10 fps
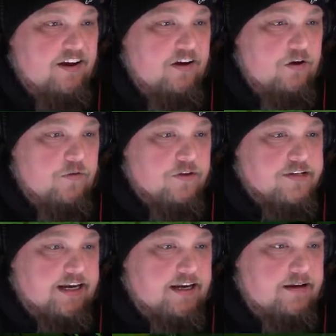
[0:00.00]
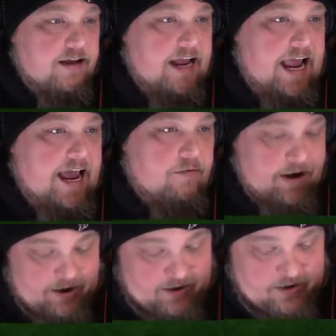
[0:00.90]
Ooh, there's like a, a hat
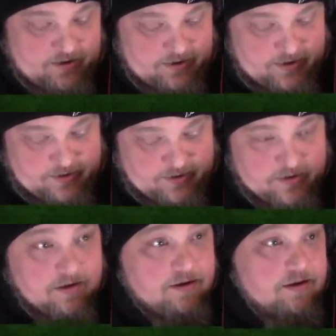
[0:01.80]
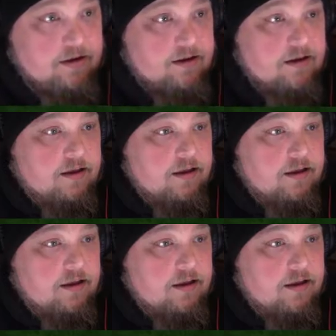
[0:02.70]
right here. Yeah, we gotta find the sheriff.